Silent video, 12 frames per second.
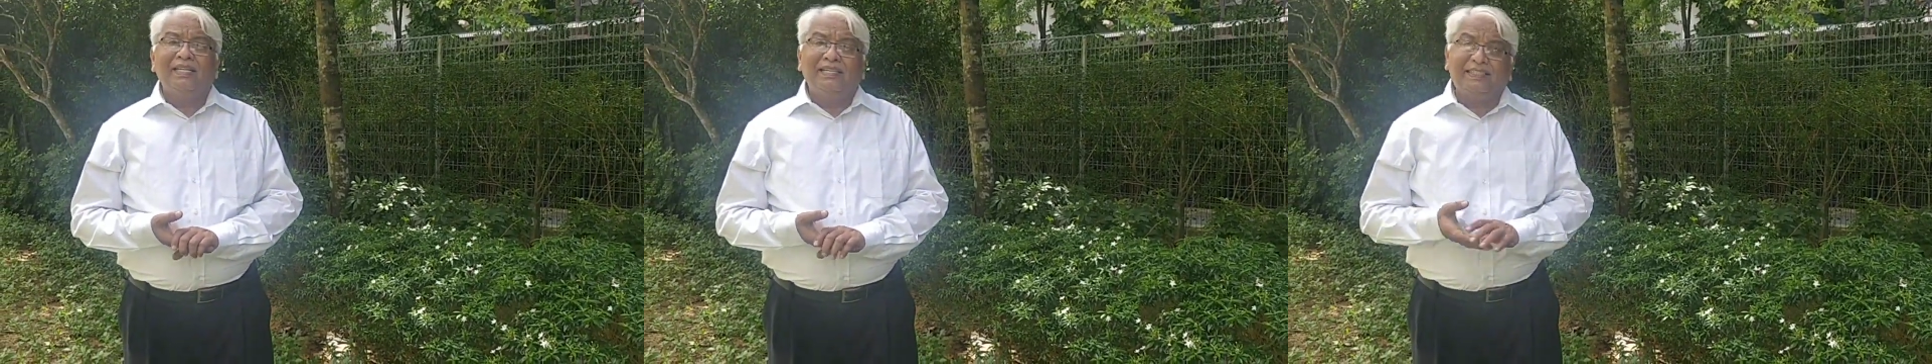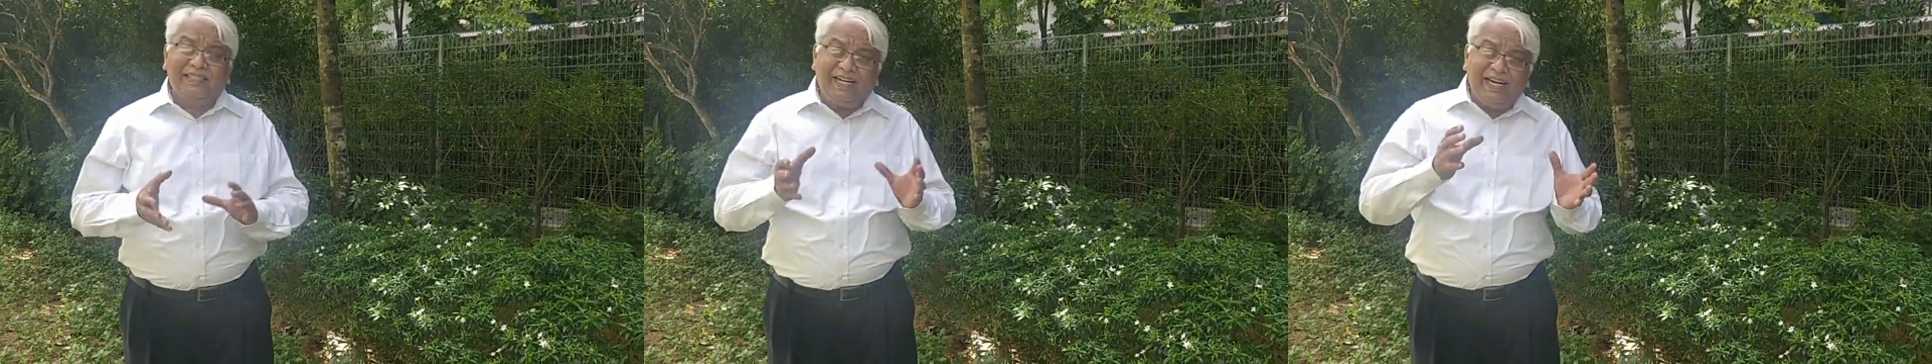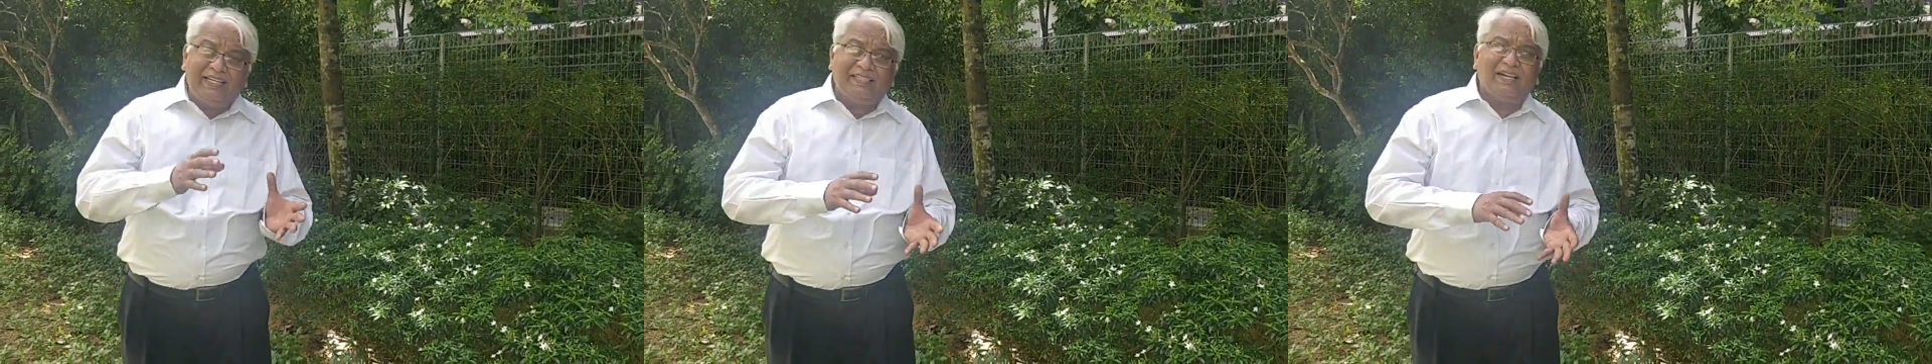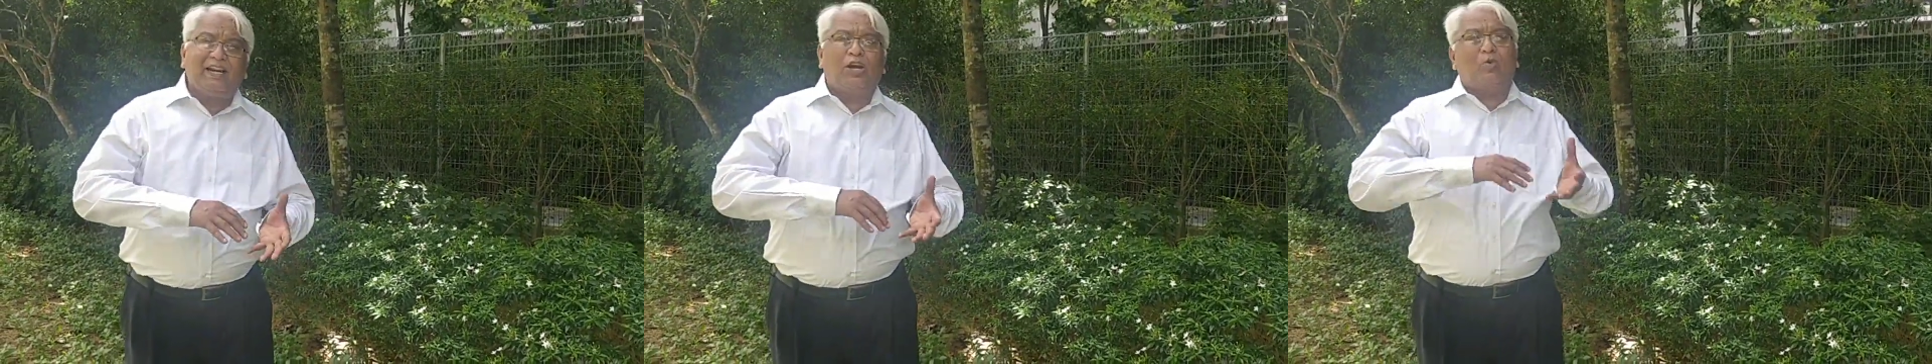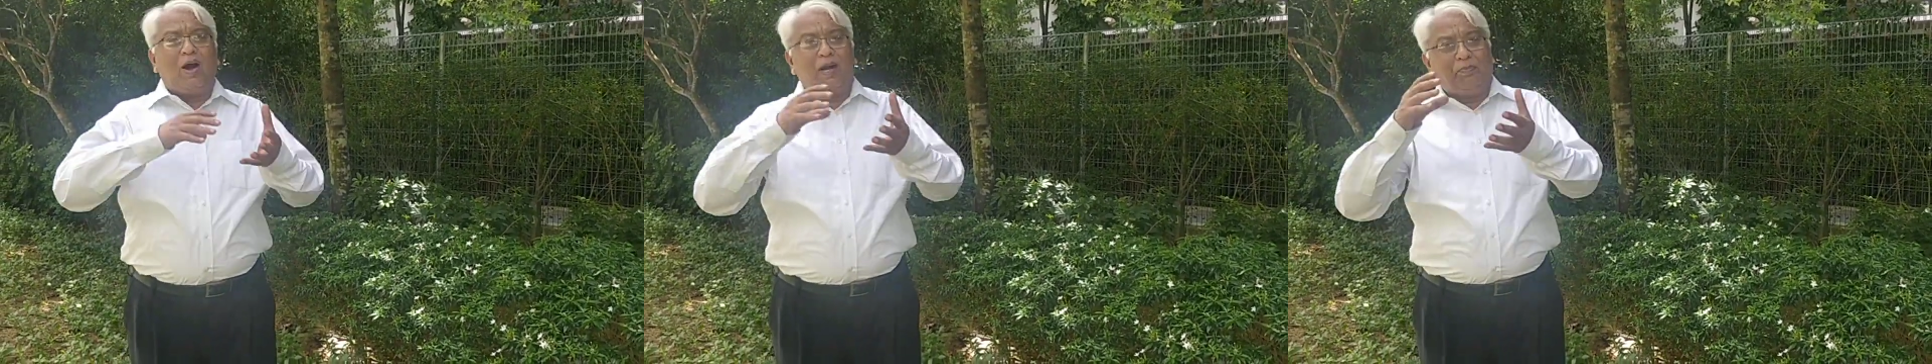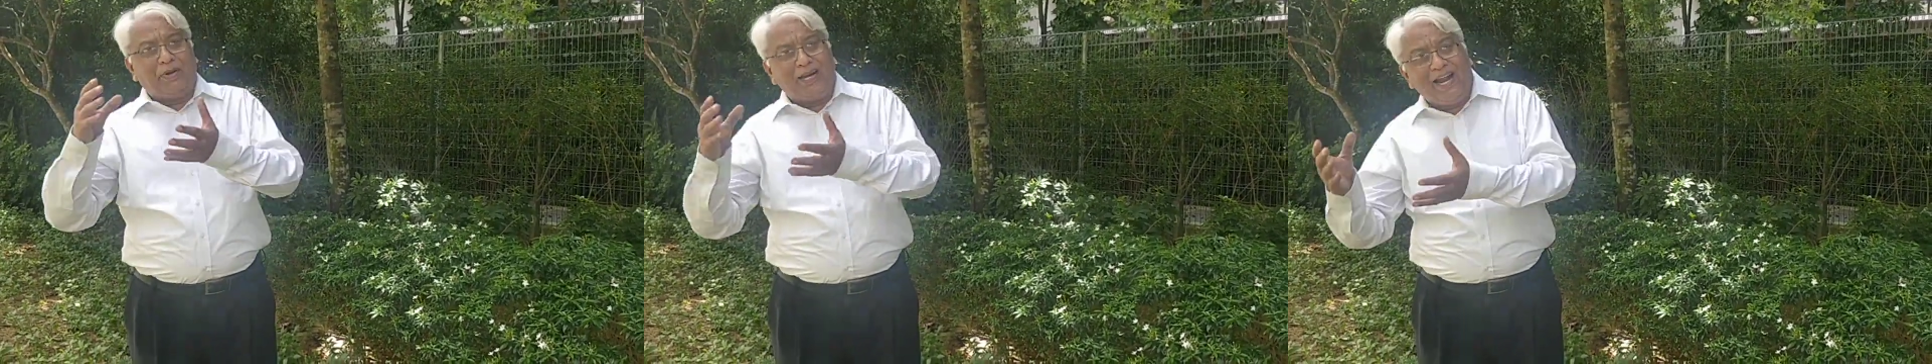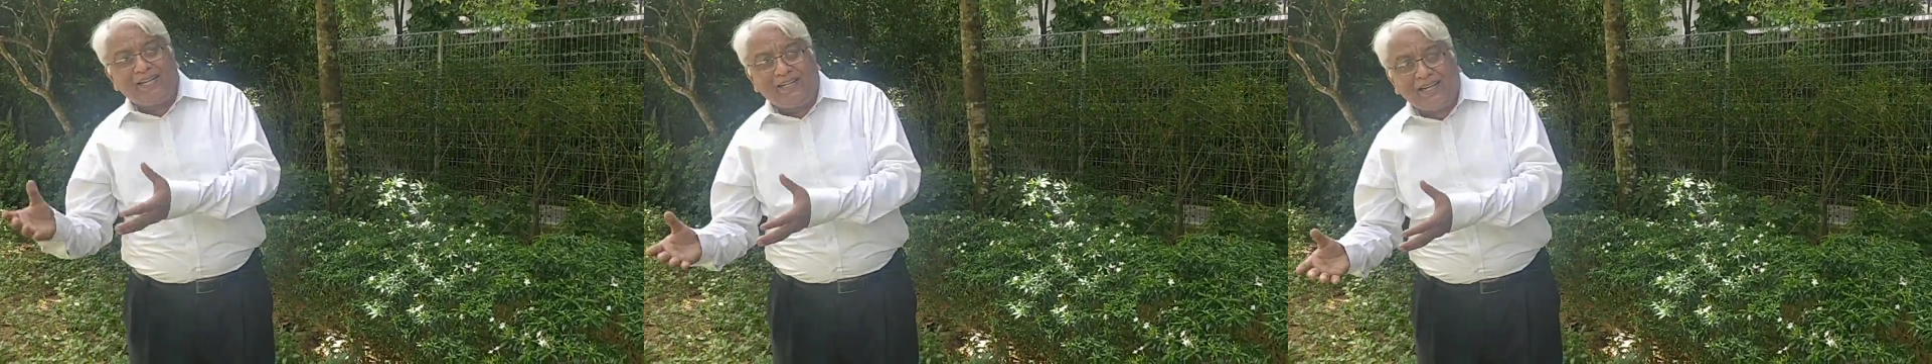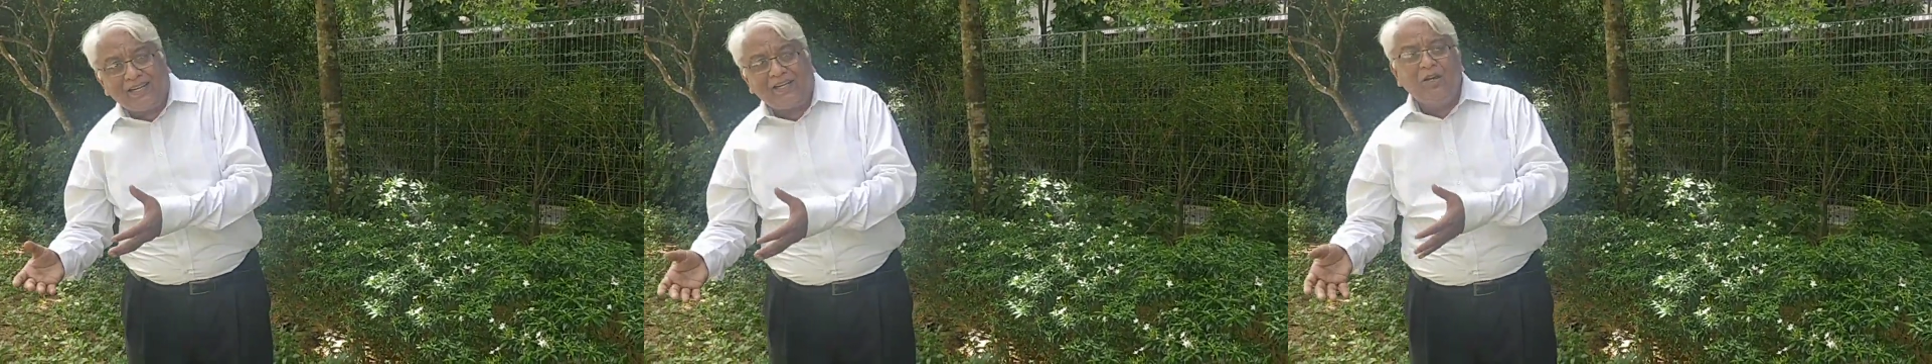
seeds required per hectare